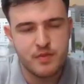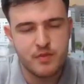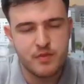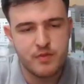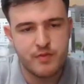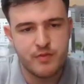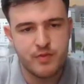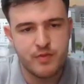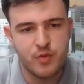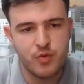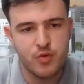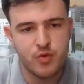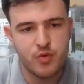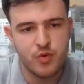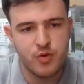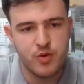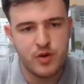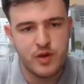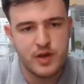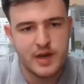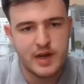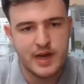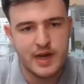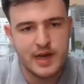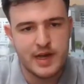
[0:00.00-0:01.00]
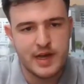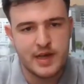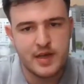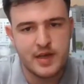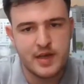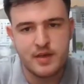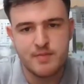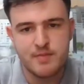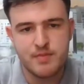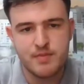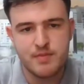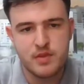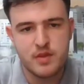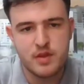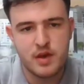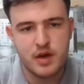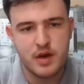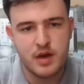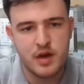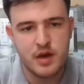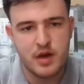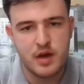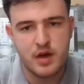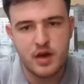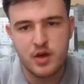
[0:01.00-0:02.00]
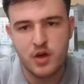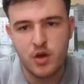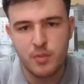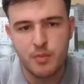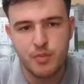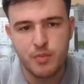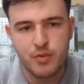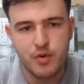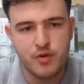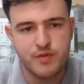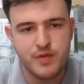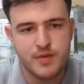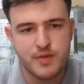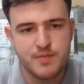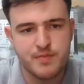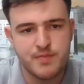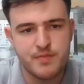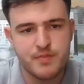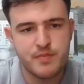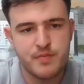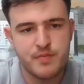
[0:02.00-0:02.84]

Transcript: for a non-profit,